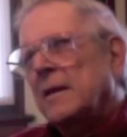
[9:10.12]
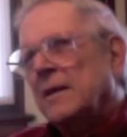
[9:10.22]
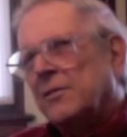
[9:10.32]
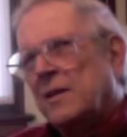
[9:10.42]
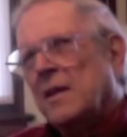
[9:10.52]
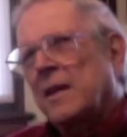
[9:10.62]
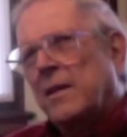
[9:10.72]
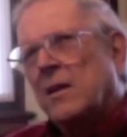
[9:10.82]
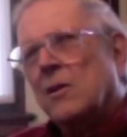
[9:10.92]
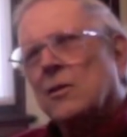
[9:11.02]
I guess, yeah,
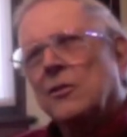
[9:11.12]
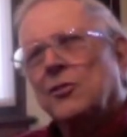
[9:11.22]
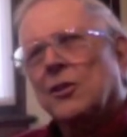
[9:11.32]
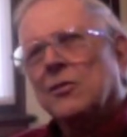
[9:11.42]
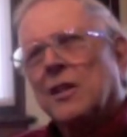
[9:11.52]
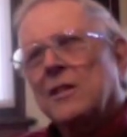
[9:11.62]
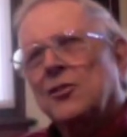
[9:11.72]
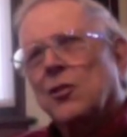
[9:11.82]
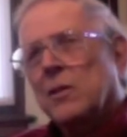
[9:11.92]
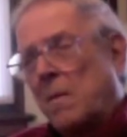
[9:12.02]
they are good shows. I
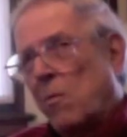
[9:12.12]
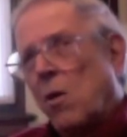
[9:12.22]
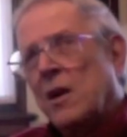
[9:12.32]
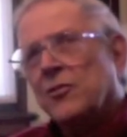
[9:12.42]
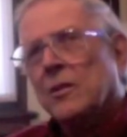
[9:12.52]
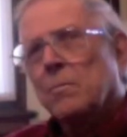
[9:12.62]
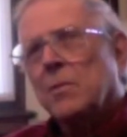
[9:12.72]
enjoy them. I watch them.